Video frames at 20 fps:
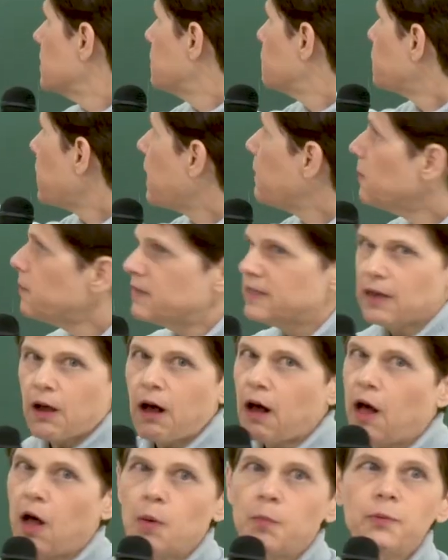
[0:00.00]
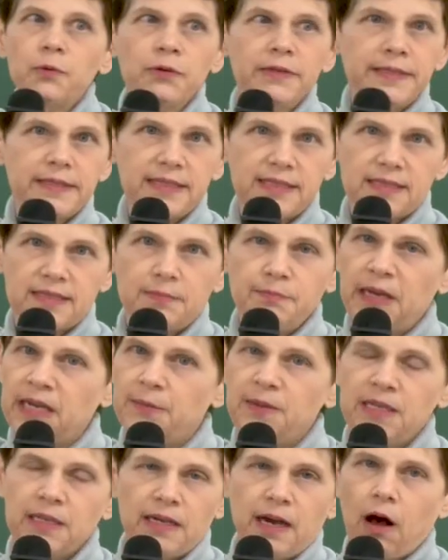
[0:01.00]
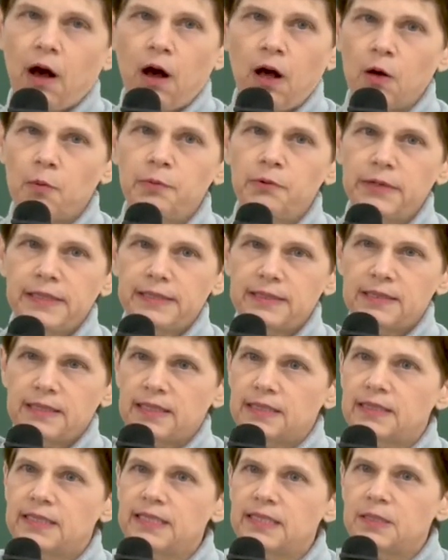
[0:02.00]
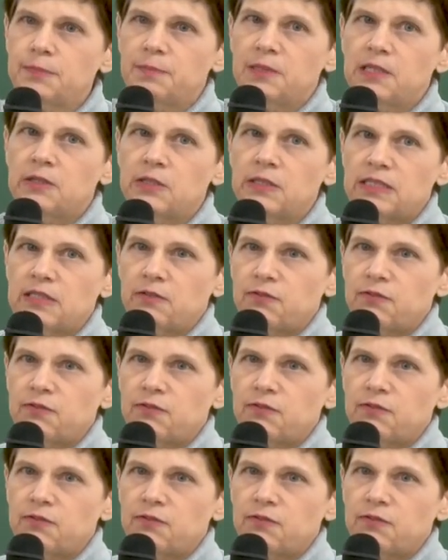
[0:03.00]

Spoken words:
Probably all Brits, maybe all Brits, at least speakers